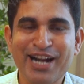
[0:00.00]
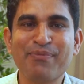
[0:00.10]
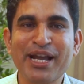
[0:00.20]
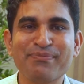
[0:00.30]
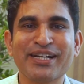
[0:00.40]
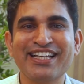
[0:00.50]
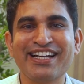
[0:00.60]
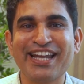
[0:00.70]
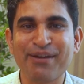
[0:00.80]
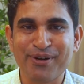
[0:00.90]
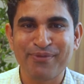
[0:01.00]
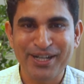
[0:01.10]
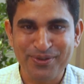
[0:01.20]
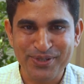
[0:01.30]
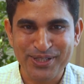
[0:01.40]
and my mother never
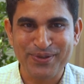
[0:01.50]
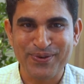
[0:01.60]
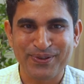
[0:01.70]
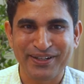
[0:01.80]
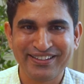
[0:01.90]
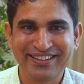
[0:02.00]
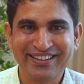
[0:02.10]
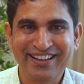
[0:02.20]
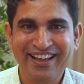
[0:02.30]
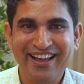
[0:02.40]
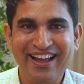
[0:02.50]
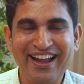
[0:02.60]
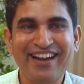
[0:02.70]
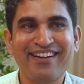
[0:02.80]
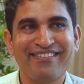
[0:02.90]
went to school.
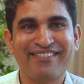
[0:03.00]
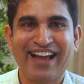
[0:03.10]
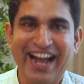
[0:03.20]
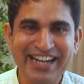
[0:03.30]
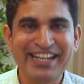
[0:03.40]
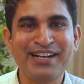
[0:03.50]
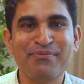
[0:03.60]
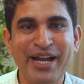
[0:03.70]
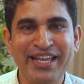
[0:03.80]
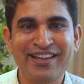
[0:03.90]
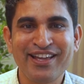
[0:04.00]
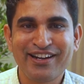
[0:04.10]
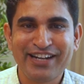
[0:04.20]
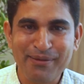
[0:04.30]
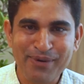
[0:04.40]
And I did my
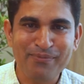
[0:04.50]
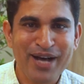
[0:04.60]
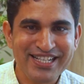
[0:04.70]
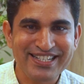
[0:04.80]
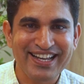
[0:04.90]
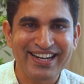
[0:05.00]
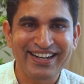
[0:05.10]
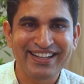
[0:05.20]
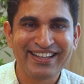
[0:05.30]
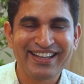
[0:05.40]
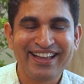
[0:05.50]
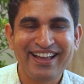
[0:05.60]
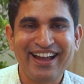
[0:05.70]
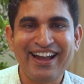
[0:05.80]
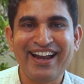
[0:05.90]
double master,
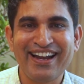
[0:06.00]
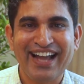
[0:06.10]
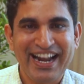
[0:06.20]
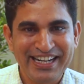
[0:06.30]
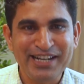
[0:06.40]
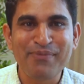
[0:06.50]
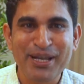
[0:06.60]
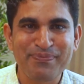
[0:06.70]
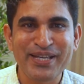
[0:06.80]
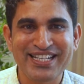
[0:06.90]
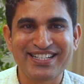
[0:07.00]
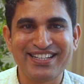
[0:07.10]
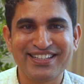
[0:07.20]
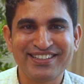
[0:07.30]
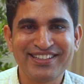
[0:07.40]
and I did my
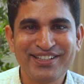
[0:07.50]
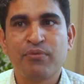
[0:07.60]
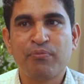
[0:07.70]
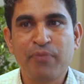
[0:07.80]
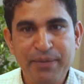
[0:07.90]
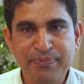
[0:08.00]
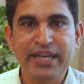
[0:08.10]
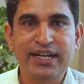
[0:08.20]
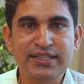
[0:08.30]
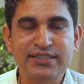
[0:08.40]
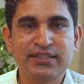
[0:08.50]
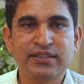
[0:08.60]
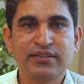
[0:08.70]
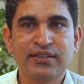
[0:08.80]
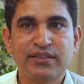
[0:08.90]
PhD. My parents,
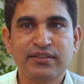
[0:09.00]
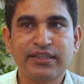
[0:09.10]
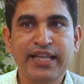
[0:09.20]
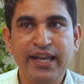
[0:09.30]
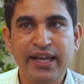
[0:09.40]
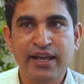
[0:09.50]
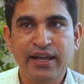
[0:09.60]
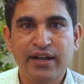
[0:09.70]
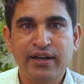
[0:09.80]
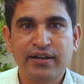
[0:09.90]
they